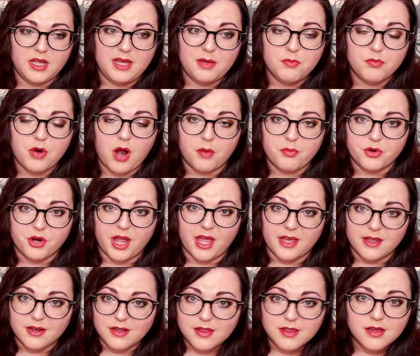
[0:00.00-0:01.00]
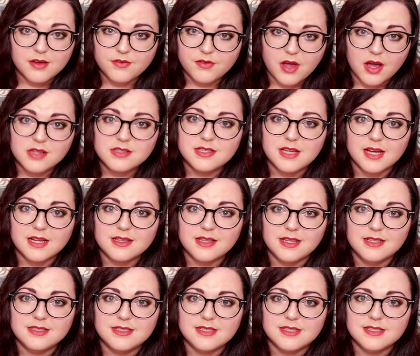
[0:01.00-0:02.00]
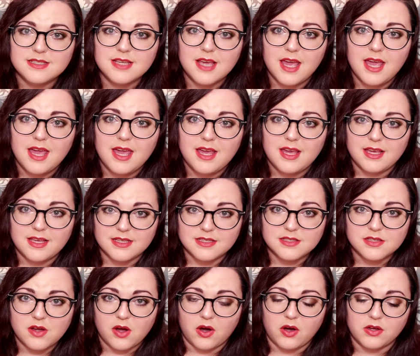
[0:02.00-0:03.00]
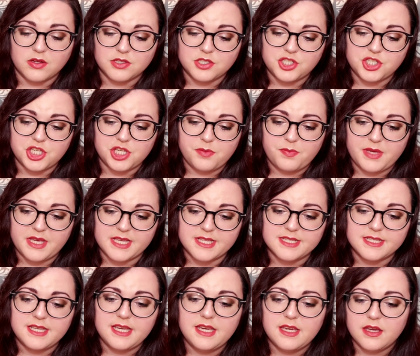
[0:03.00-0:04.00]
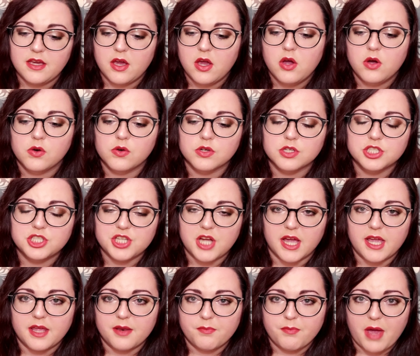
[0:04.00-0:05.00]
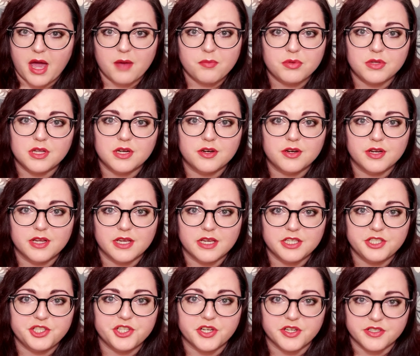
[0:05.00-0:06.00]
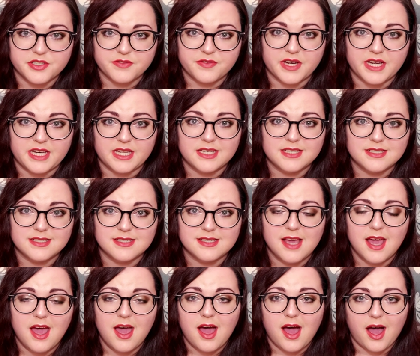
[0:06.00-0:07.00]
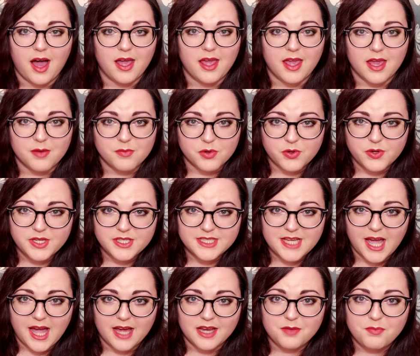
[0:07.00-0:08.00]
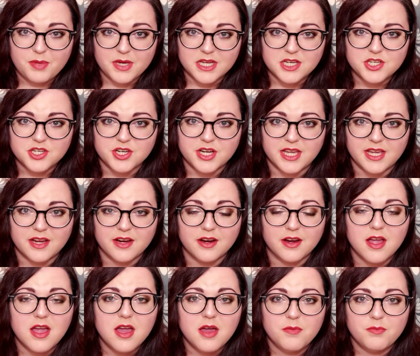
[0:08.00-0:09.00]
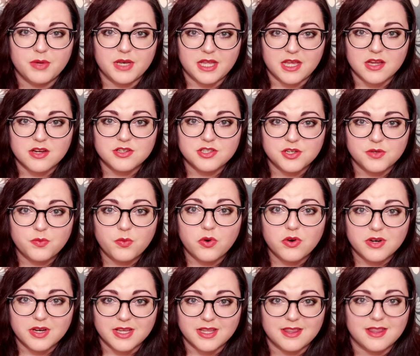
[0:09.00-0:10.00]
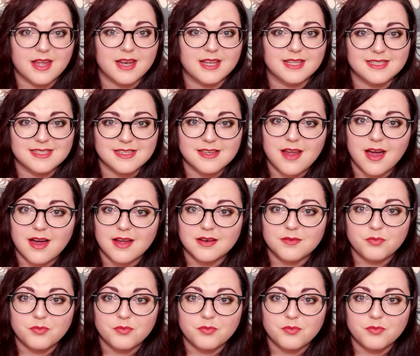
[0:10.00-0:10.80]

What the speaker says: improper handling of contact lenses is called GPC, or giant papillary conjunctivitis. I am going to add a picture here, but here's your warning that it's not